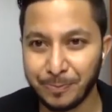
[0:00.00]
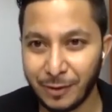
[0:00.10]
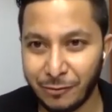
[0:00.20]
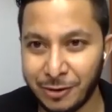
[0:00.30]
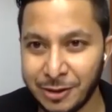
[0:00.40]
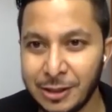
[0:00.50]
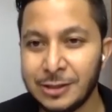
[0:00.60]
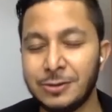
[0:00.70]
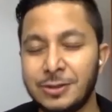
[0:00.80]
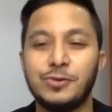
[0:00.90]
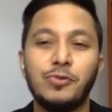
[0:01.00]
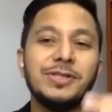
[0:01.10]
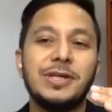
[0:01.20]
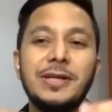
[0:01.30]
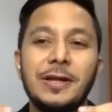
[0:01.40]
right? So there's always
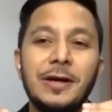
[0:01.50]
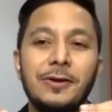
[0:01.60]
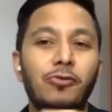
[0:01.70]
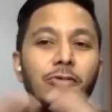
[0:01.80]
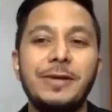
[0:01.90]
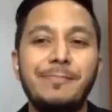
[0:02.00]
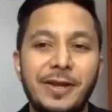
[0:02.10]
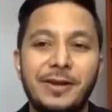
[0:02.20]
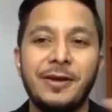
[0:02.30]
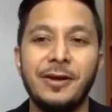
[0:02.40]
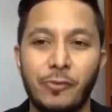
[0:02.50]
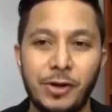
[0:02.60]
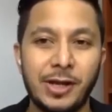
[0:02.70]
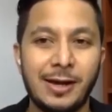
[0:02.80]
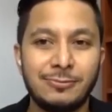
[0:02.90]
no limit when
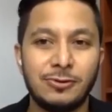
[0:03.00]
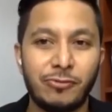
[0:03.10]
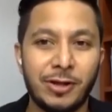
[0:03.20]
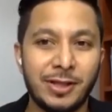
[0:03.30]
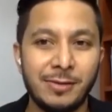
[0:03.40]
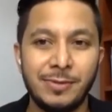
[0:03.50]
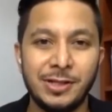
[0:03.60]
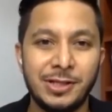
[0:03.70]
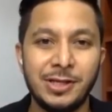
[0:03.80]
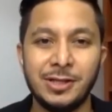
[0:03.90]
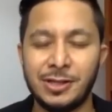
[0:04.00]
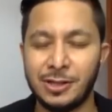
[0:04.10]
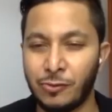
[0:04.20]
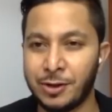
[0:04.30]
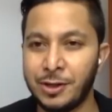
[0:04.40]
it comes to rentability in tier
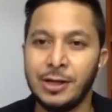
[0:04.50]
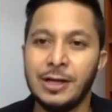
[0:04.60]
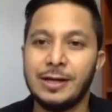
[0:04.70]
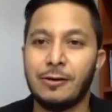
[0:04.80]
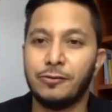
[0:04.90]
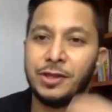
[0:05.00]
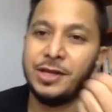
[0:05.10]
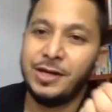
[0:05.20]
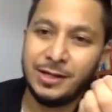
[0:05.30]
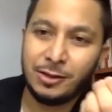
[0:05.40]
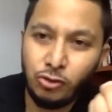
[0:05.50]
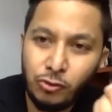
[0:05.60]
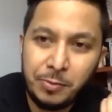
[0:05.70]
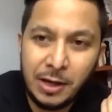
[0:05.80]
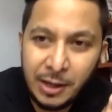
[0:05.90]
1. Now, tier 2
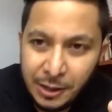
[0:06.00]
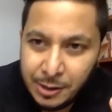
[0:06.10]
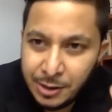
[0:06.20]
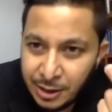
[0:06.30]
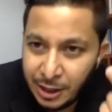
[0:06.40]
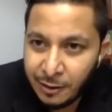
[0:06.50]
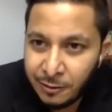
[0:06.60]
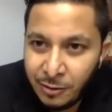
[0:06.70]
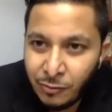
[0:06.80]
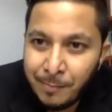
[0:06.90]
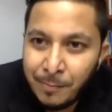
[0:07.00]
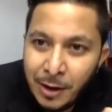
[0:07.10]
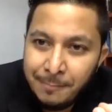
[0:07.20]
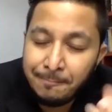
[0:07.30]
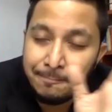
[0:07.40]
plus is an area whereby
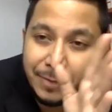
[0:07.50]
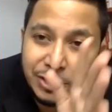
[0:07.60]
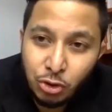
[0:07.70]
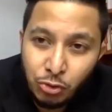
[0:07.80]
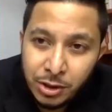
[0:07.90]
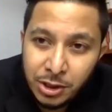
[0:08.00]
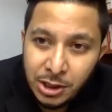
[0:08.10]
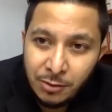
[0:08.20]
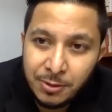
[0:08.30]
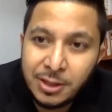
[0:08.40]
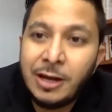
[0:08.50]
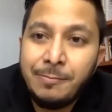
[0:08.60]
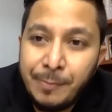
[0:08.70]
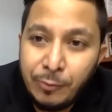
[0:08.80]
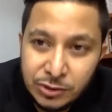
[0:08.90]
majority of the time
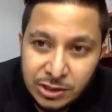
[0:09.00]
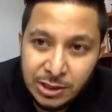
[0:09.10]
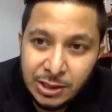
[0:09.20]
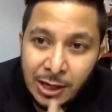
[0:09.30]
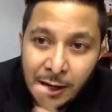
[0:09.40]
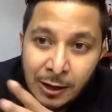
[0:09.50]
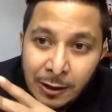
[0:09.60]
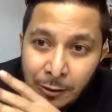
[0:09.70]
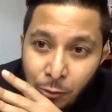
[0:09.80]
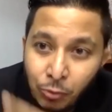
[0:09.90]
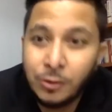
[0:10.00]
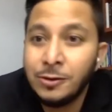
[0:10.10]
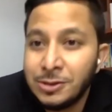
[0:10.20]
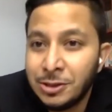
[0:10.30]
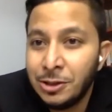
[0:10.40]
people stay there are
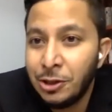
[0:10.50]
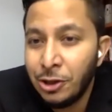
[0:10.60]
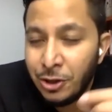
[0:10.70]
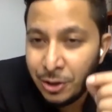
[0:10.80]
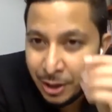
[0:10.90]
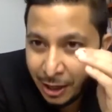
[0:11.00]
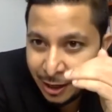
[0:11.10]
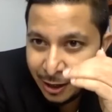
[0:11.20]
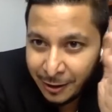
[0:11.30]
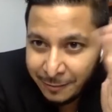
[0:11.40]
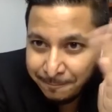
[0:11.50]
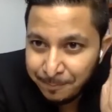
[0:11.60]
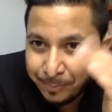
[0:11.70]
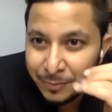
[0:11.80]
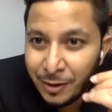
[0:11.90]
locals, and
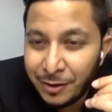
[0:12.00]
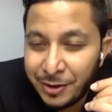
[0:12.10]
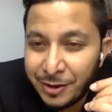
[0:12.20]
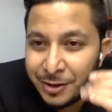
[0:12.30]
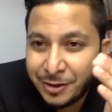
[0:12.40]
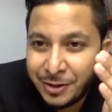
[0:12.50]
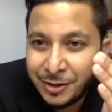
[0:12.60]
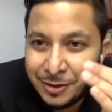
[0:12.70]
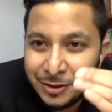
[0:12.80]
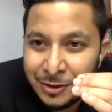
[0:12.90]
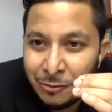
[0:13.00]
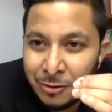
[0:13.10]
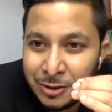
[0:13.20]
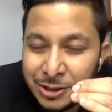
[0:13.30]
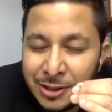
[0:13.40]
the orang
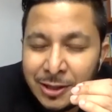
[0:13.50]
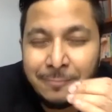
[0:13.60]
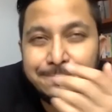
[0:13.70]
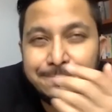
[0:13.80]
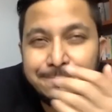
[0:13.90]
cakap